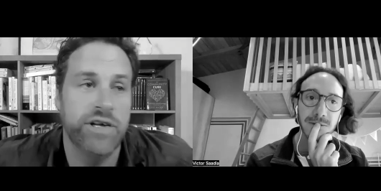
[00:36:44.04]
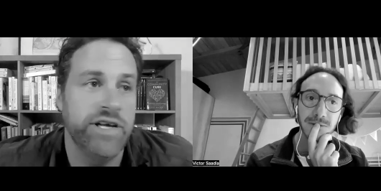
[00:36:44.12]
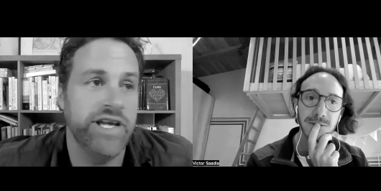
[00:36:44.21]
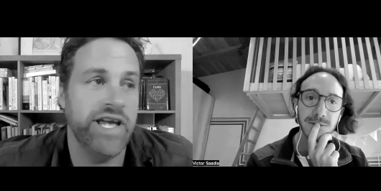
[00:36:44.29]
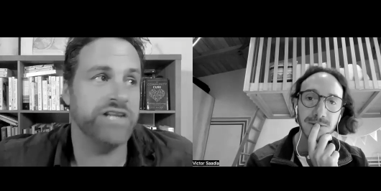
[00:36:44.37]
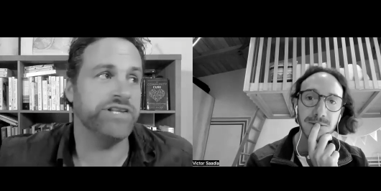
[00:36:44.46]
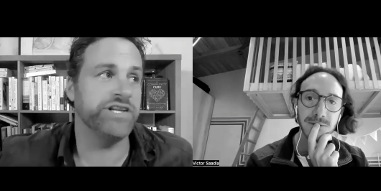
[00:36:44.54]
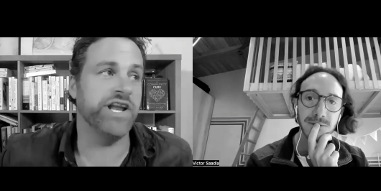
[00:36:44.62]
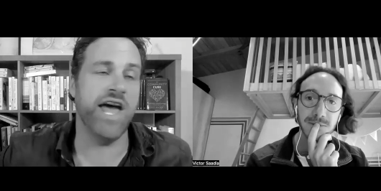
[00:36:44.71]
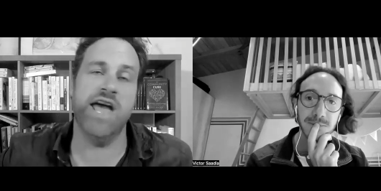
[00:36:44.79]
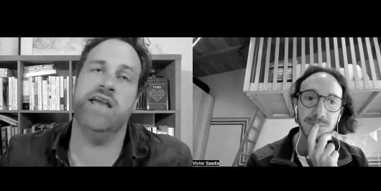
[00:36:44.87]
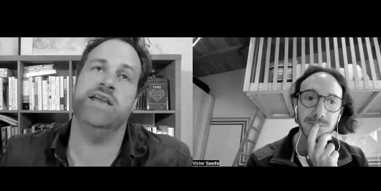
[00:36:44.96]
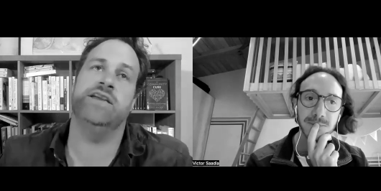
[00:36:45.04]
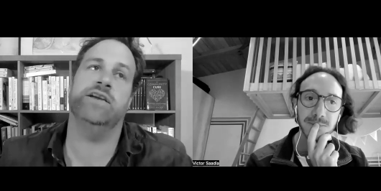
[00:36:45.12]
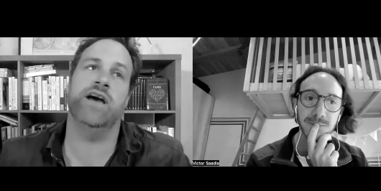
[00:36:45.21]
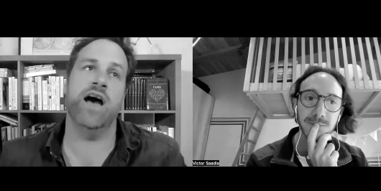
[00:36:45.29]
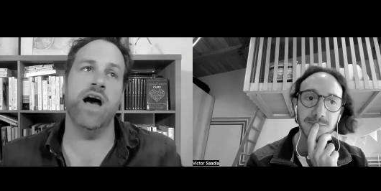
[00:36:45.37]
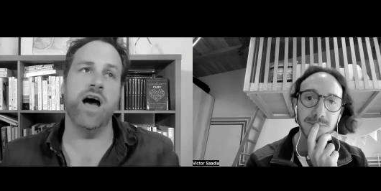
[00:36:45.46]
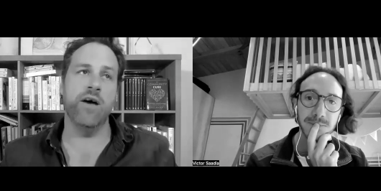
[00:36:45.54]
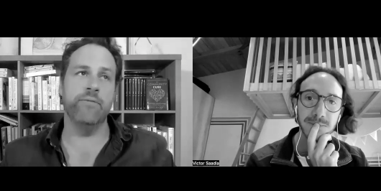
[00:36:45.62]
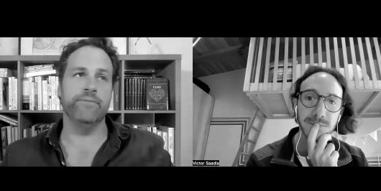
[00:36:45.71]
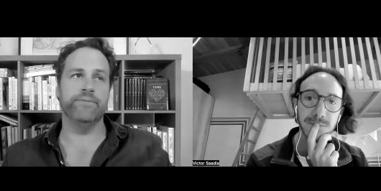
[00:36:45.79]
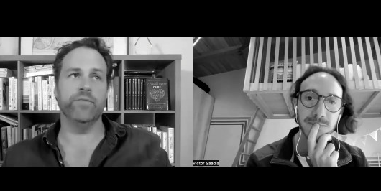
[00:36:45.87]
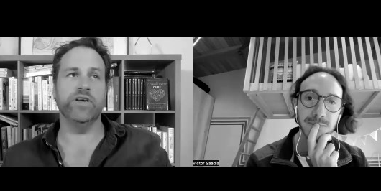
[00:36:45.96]
Speaker 1: yesterday
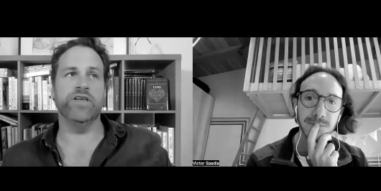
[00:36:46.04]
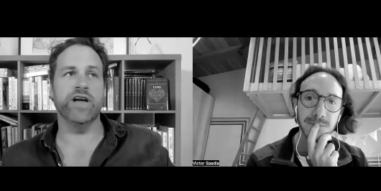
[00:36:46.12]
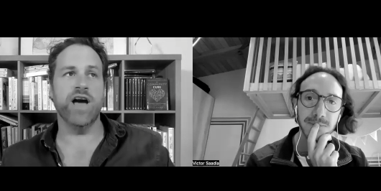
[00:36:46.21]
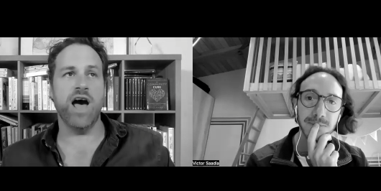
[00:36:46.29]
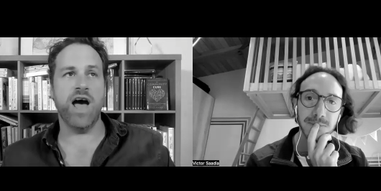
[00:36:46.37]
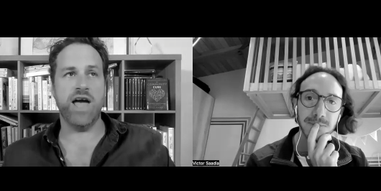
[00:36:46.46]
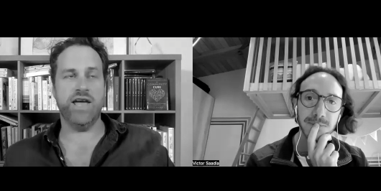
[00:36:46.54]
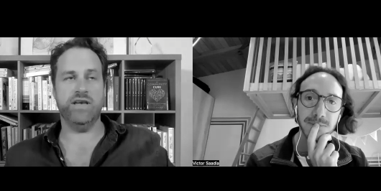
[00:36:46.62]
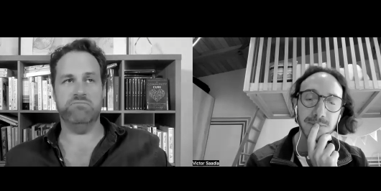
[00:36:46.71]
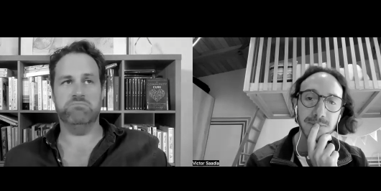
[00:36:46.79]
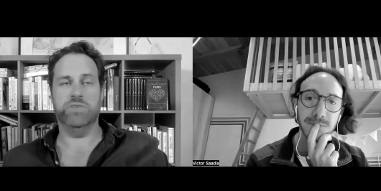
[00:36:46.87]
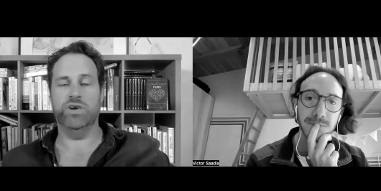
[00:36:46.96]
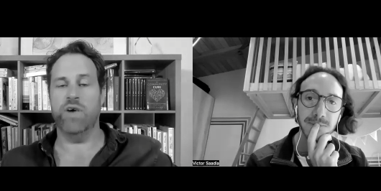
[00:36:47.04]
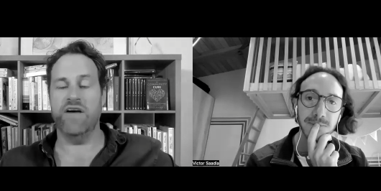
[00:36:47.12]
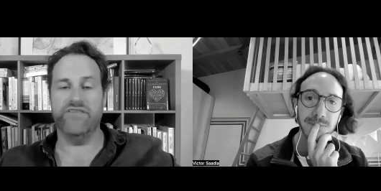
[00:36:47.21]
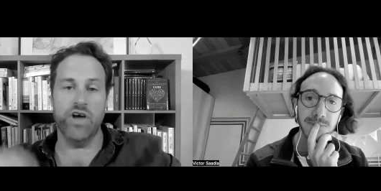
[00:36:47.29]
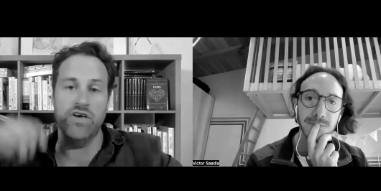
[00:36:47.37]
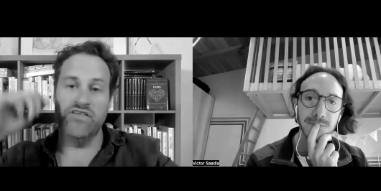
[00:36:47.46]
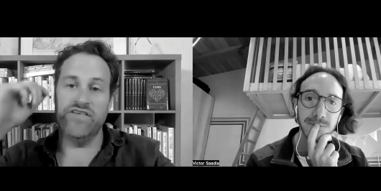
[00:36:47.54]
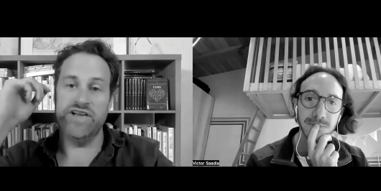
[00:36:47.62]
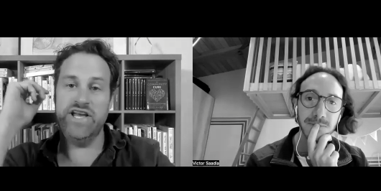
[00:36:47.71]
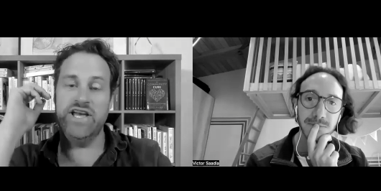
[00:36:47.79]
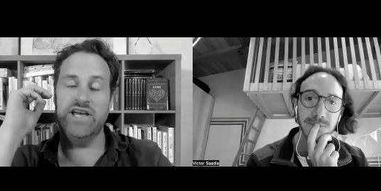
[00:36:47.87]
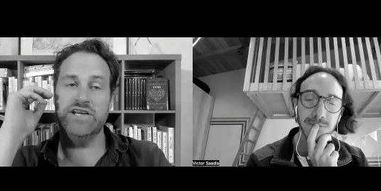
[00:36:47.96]
um, with a guy who I've known for
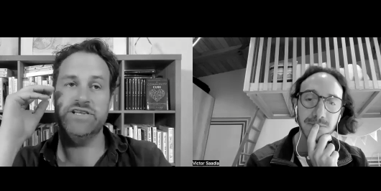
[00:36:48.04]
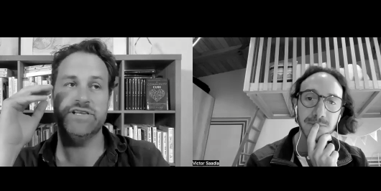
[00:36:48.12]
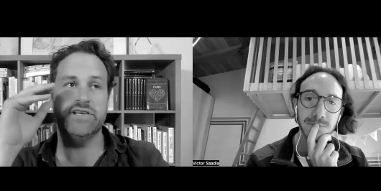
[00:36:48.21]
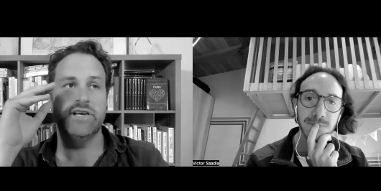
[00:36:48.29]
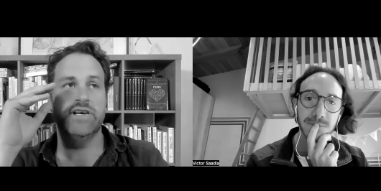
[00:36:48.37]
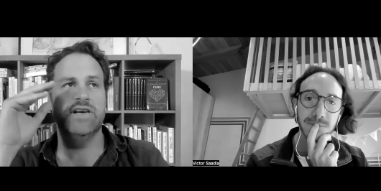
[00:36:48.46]
years.